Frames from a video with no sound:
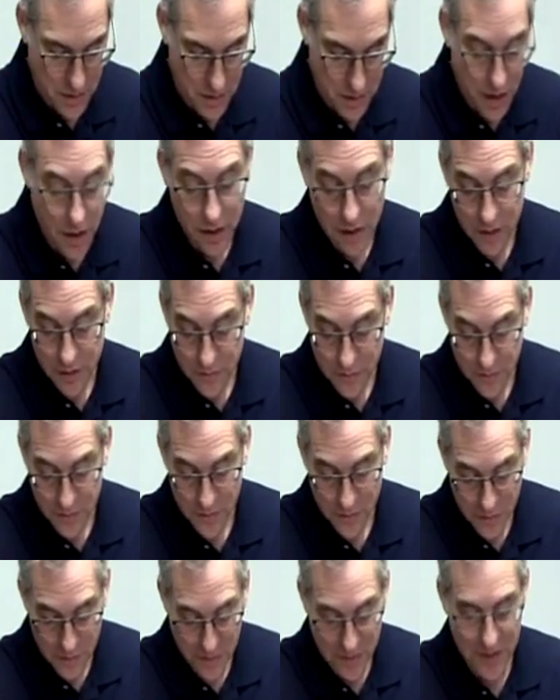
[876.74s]
Yeah.
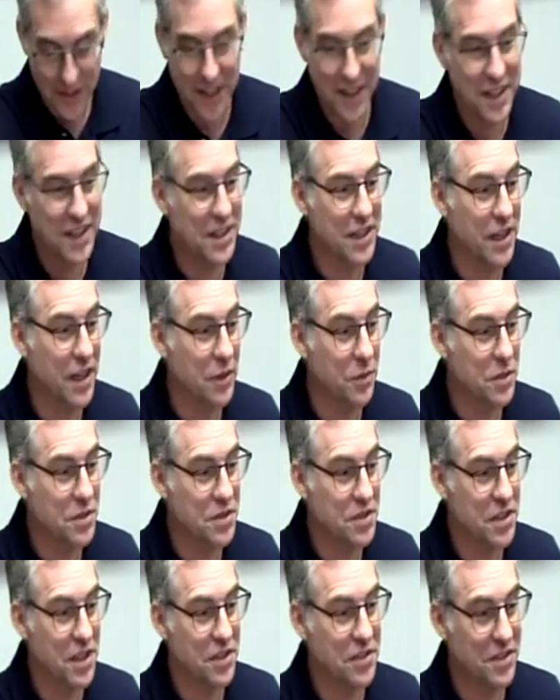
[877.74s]
Yeah, he and I were
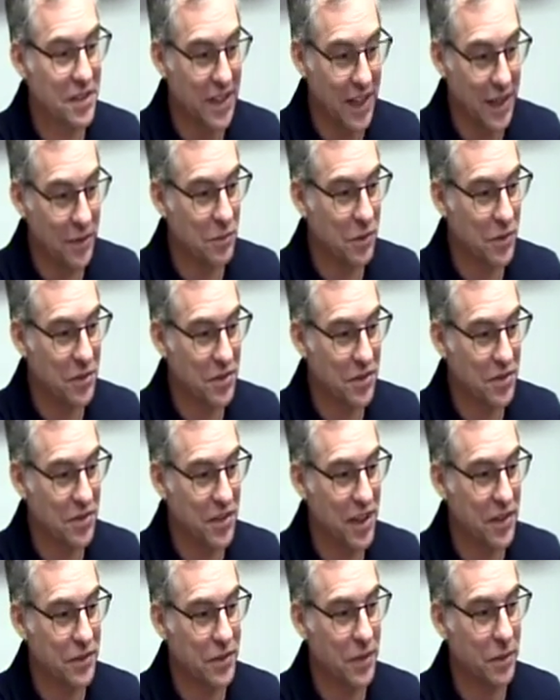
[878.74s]
discussing that, which is
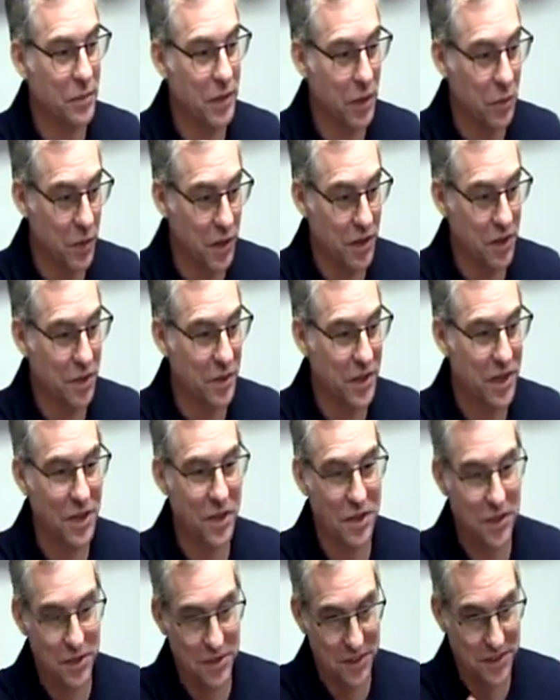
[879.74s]
not something I want to go here
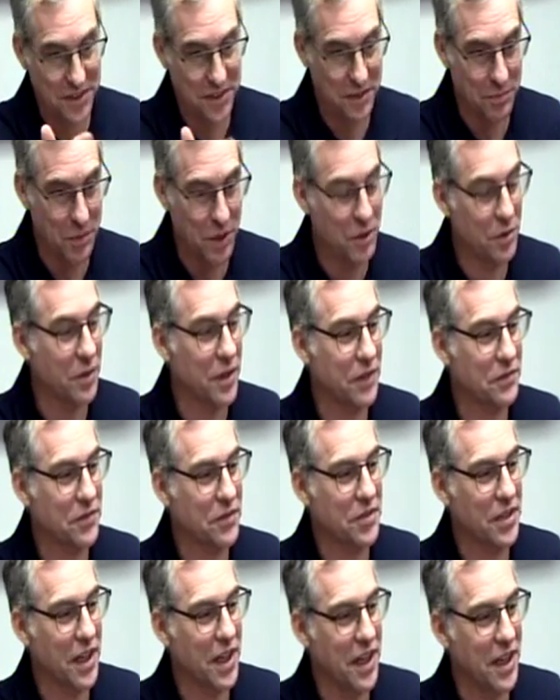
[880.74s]
because then Bill will have to
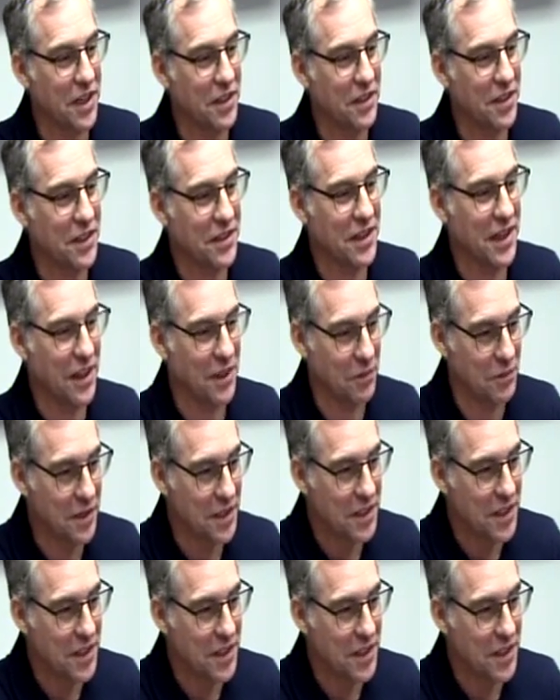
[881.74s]
say, hey, get down.